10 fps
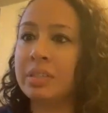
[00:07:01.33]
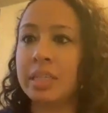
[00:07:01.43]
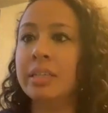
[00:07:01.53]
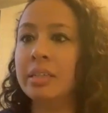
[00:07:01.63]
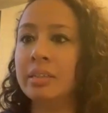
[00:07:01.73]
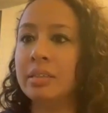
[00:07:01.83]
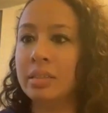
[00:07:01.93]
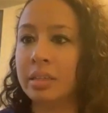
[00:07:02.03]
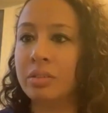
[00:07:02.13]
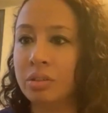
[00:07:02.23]
10 years
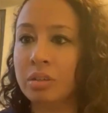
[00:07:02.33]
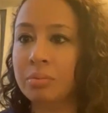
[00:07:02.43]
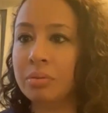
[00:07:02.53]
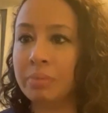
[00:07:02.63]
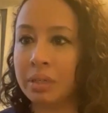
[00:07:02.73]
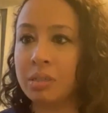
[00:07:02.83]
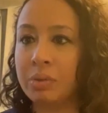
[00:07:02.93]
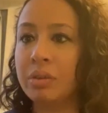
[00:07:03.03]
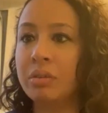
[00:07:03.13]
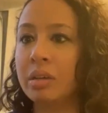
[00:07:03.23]
to get a job because
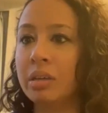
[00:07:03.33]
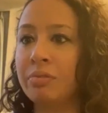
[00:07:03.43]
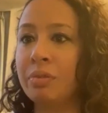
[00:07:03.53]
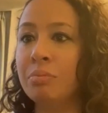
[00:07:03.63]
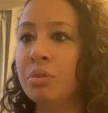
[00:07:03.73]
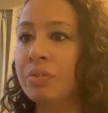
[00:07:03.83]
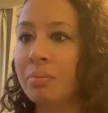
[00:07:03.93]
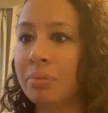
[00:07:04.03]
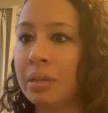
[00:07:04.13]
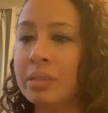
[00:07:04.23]
we know that if we move
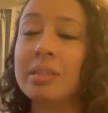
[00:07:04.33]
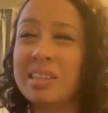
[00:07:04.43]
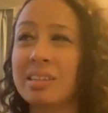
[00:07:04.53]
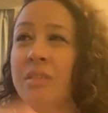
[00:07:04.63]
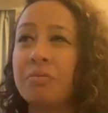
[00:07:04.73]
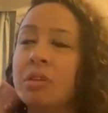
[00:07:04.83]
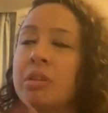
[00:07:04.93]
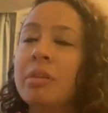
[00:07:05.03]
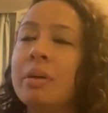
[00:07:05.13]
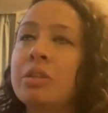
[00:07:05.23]
companies, and that's kind of
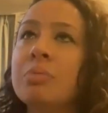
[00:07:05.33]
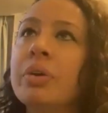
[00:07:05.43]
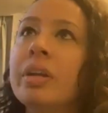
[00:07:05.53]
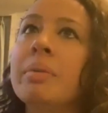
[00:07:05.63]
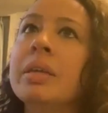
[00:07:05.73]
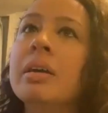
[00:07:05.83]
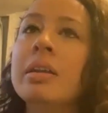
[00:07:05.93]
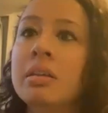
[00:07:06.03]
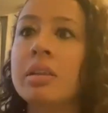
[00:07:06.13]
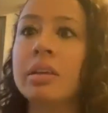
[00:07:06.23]
going back to a point I made
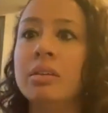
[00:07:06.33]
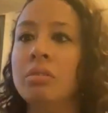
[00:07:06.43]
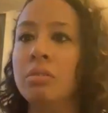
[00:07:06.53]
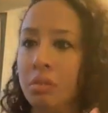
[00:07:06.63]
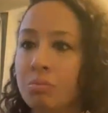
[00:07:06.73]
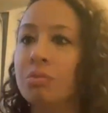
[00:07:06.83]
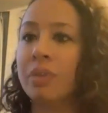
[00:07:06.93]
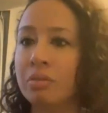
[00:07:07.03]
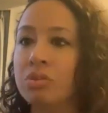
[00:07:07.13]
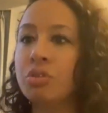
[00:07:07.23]
earlier, that you move
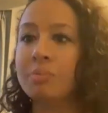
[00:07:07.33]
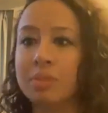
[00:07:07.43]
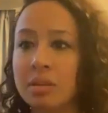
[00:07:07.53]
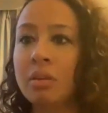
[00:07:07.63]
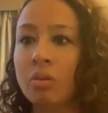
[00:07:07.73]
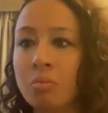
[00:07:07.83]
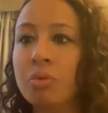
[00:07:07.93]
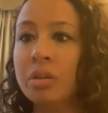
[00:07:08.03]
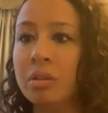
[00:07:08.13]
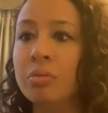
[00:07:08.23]
around jobs a lot
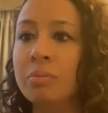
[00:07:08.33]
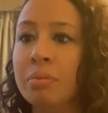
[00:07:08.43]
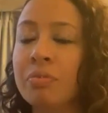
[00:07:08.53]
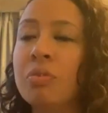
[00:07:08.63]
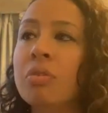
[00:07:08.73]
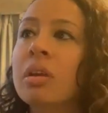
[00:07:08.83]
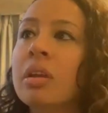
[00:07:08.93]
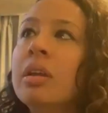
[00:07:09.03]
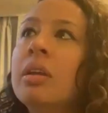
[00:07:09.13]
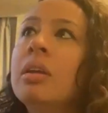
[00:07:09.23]
more than you would before.
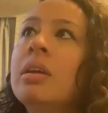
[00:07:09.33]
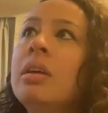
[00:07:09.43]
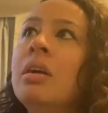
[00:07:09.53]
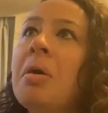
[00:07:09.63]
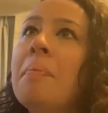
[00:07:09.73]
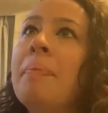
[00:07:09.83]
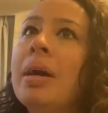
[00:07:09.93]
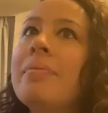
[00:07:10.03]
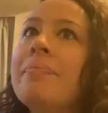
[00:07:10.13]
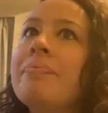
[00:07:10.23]
But